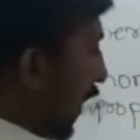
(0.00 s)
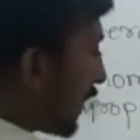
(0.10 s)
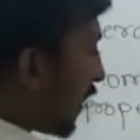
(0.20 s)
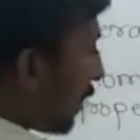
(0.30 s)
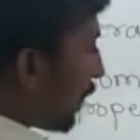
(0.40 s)

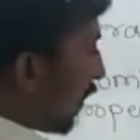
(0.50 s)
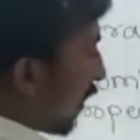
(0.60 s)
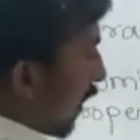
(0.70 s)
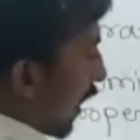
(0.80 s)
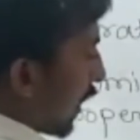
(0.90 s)

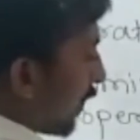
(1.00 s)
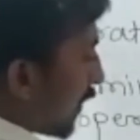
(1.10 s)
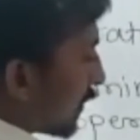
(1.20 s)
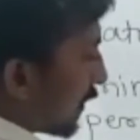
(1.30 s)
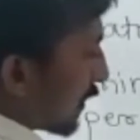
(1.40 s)
Example, I
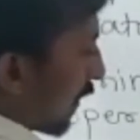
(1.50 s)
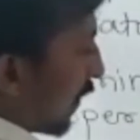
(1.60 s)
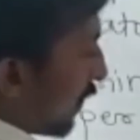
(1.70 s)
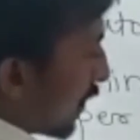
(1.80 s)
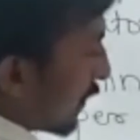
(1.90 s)

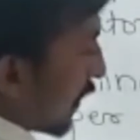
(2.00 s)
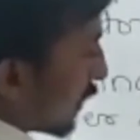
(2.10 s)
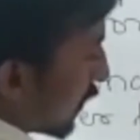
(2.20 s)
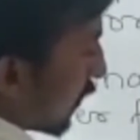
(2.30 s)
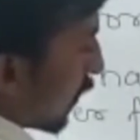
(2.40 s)
will reverse
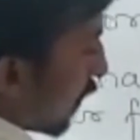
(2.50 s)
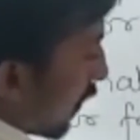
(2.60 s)
this.